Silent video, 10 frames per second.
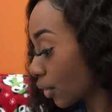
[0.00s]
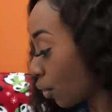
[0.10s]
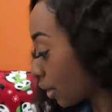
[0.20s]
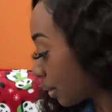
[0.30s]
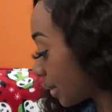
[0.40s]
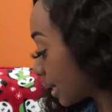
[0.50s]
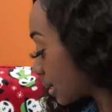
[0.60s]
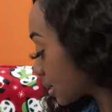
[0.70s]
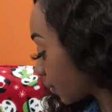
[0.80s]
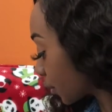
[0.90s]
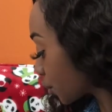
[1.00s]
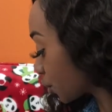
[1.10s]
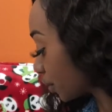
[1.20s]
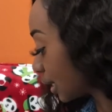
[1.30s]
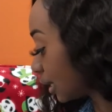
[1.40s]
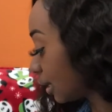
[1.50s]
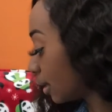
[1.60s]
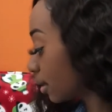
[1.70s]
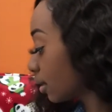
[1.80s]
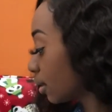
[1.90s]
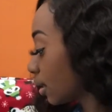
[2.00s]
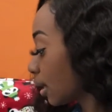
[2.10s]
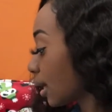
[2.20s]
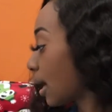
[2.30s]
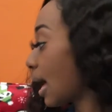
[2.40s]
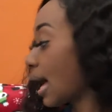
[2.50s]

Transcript: ornaments for trees.